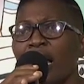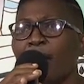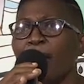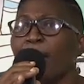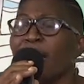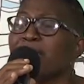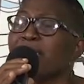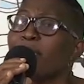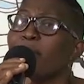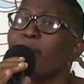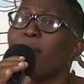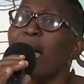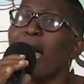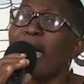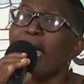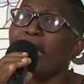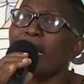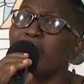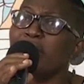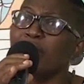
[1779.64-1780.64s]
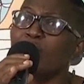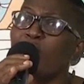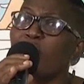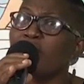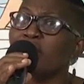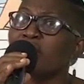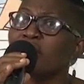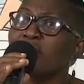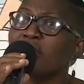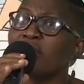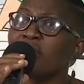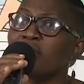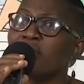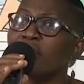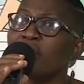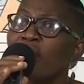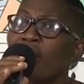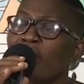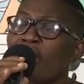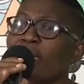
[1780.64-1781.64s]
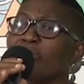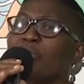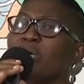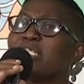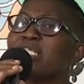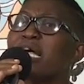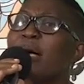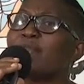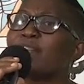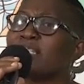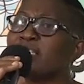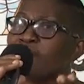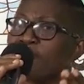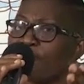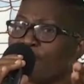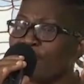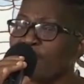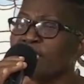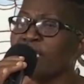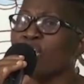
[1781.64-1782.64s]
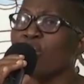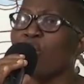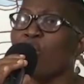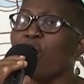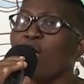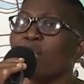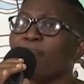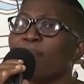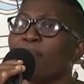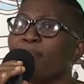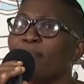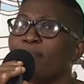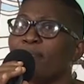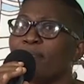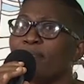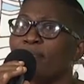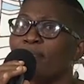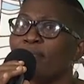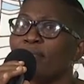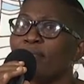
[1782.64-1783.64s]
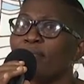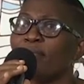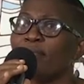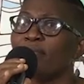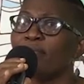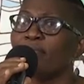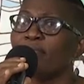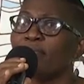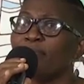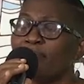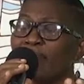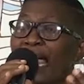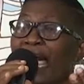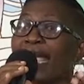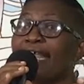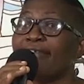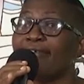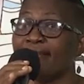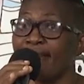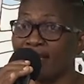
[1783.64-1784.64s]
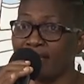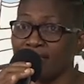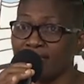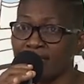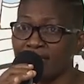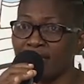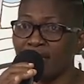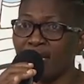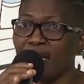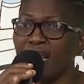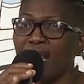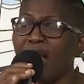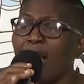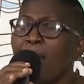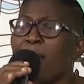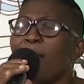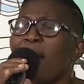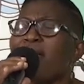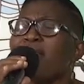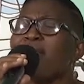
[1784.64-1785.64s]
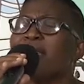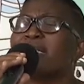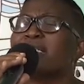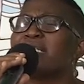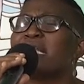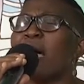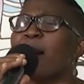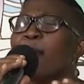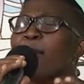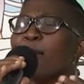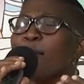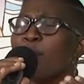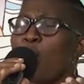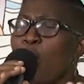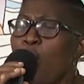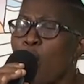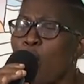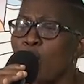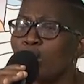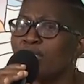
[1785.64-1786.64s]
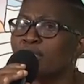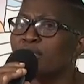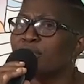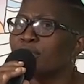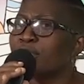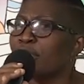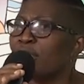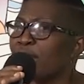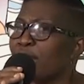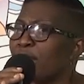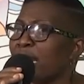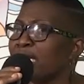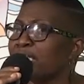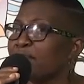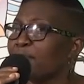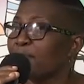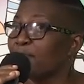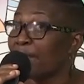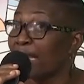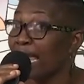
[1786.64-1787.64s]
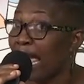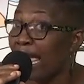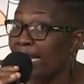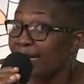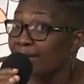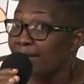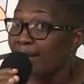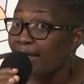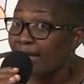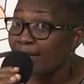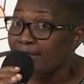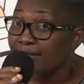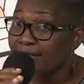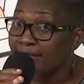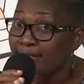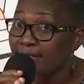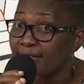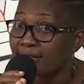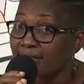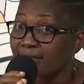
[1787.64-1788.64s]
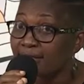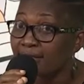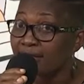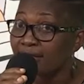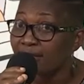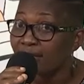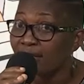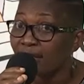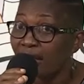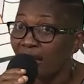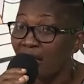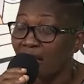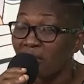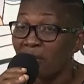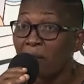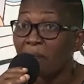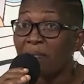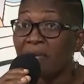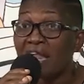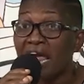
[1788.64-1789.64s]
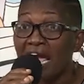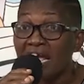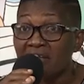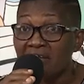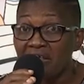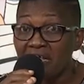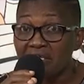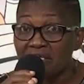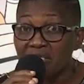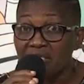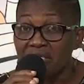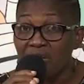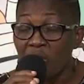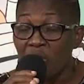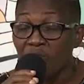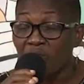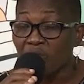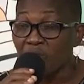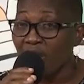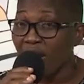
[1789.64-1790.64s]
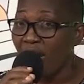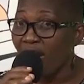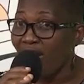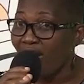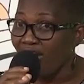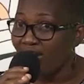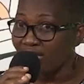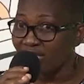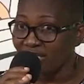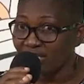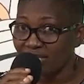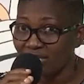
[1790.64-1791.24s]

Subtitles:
Bartimaeus was a physical blindness. But there's a more serious blindness, the blindness of the heart,